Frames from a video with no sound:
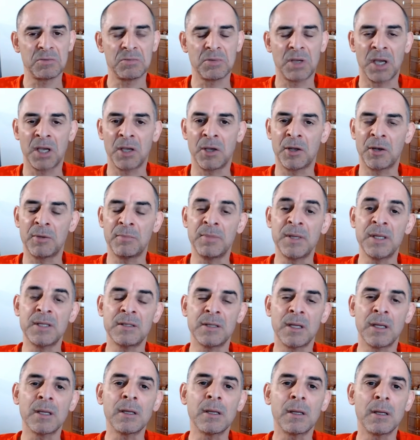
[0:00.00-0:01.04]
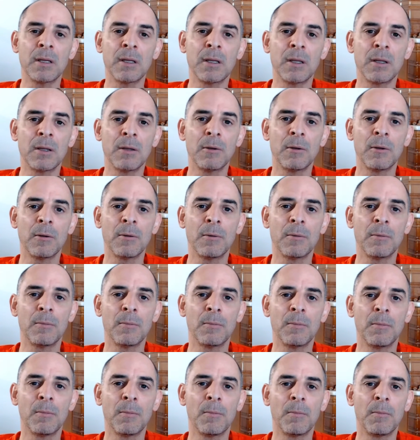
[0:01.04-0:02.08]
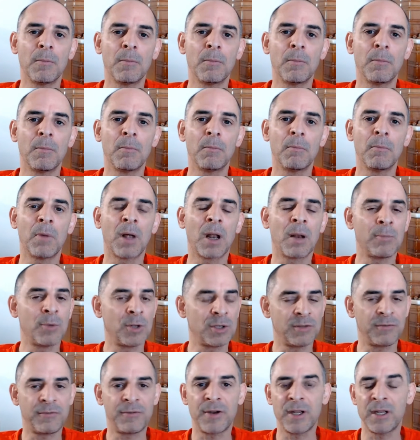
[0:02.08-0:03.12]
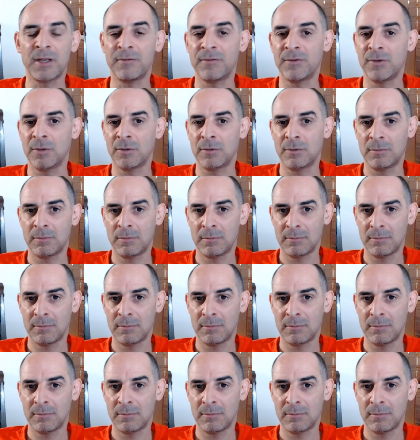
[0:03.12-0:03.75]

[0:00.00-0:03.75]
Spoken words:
I got a beating, but I'm not afraid of you.